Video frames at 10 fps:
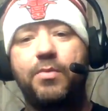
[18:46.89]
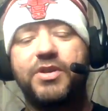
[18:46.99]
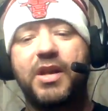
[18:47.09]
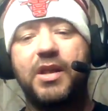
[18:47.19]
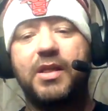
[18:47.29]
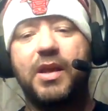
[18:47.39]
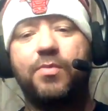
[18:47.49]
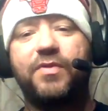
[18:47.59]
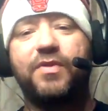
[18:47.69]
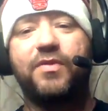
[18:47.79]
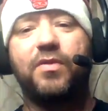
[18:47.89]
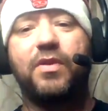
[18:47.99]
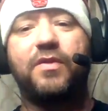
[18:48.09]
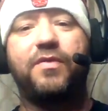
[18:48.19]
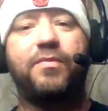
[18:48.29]
which I didn't think was as
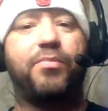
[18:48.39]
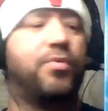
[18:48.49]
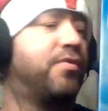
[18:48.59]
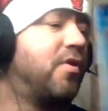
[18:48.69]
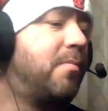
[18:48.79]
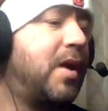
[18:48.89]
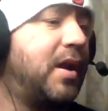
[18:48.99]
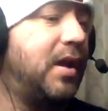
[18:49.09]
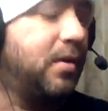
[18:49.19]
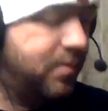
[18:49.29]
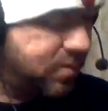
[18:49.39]
good as Bruce Almighty.